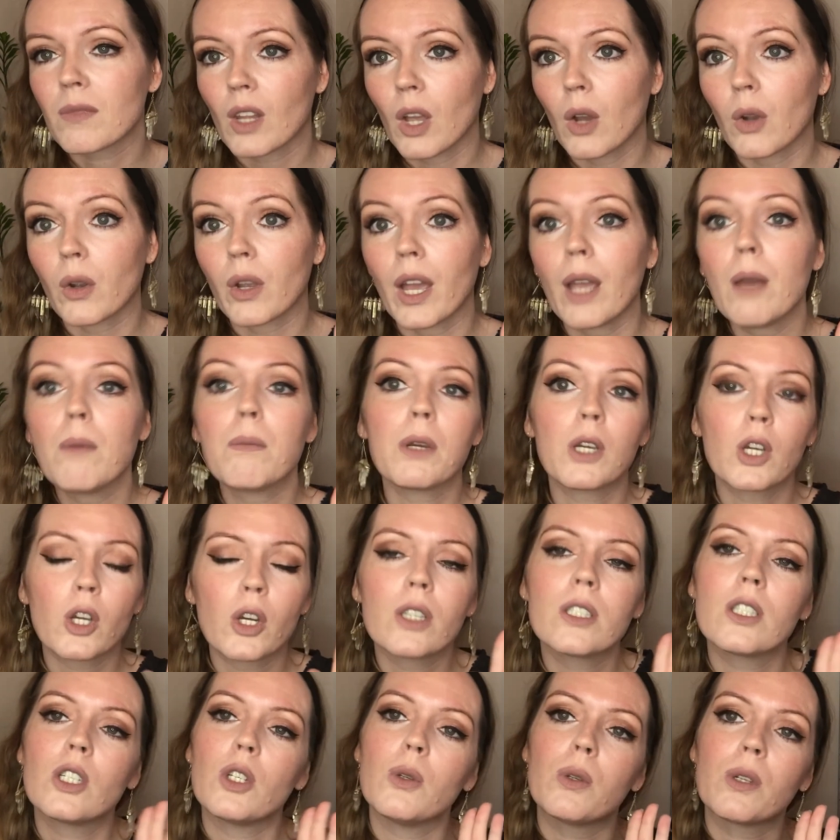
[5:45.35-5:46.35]
Okay,
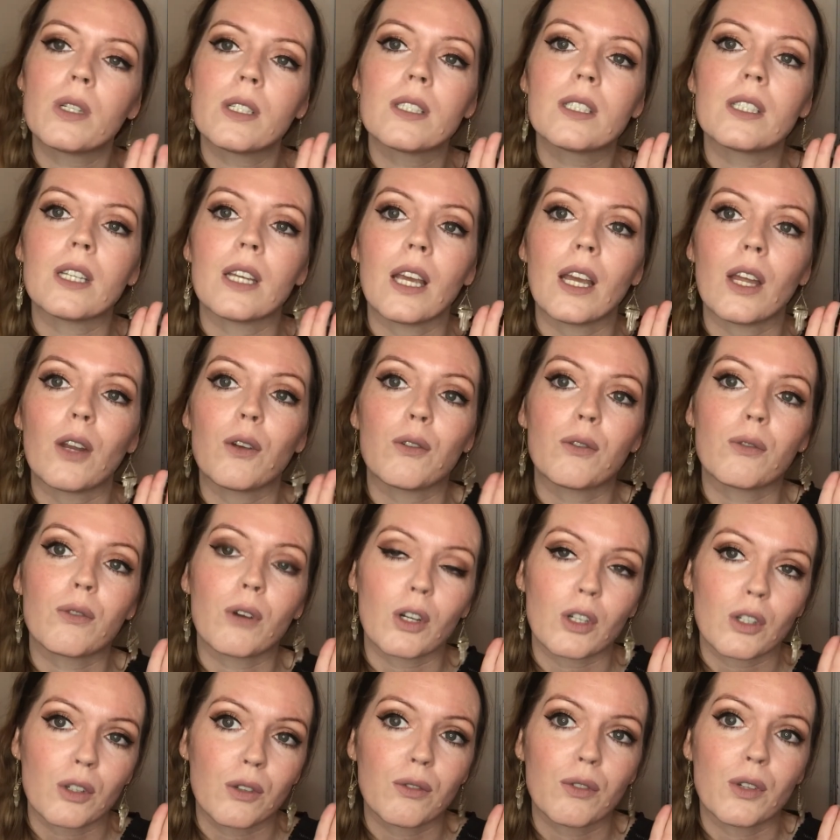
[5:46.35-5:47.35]
because you can see it in
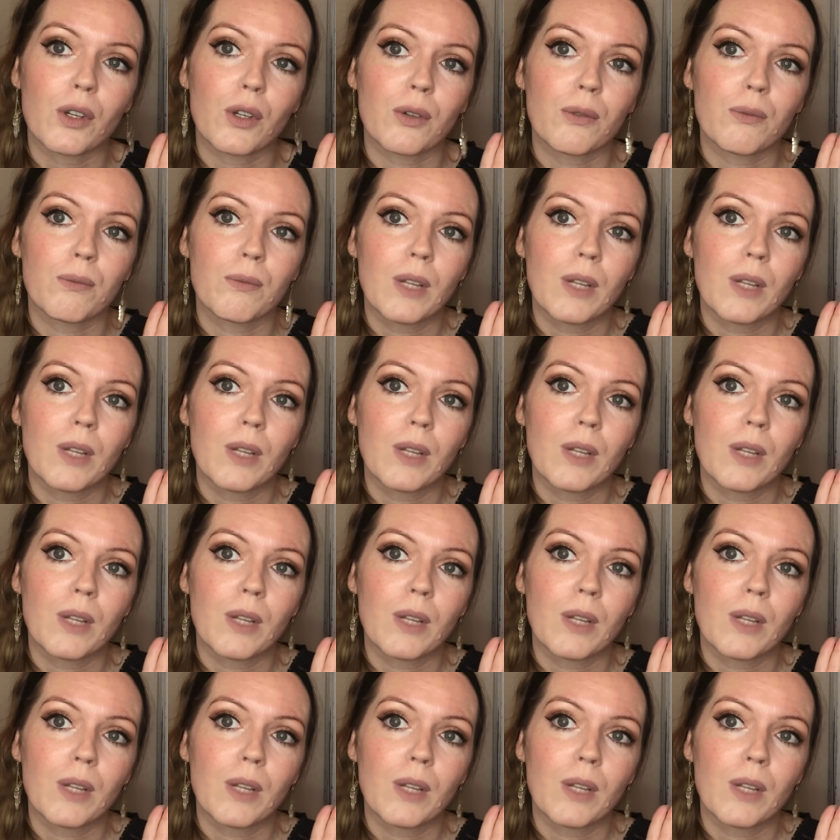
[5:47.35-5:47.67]
front of you.